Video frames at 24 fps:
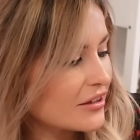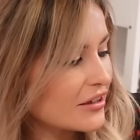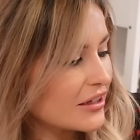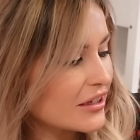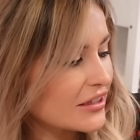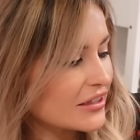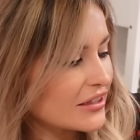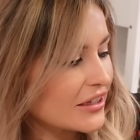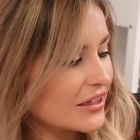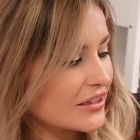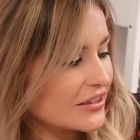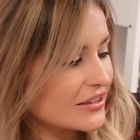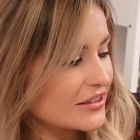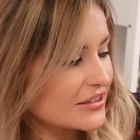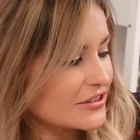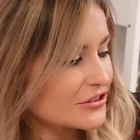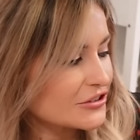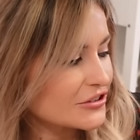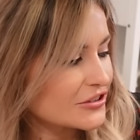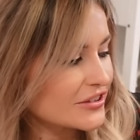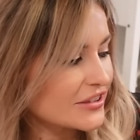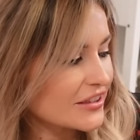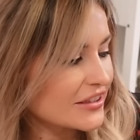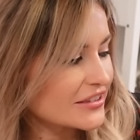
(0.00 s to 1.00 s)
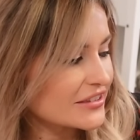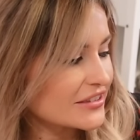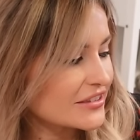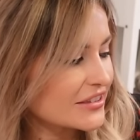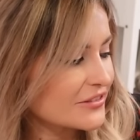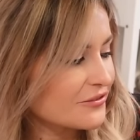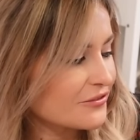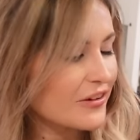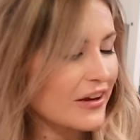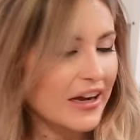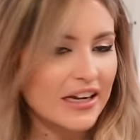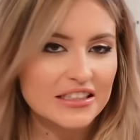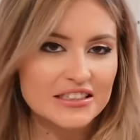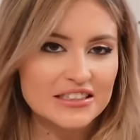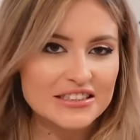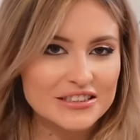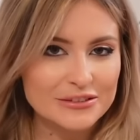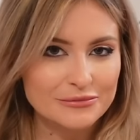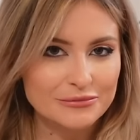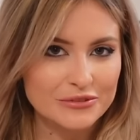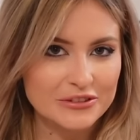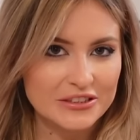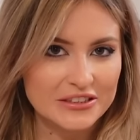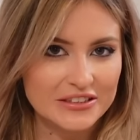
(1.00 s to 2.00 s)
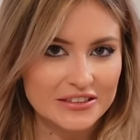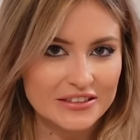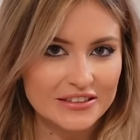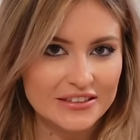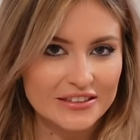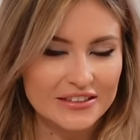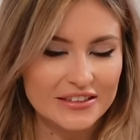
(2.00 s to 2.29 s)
And then it's just nice to find something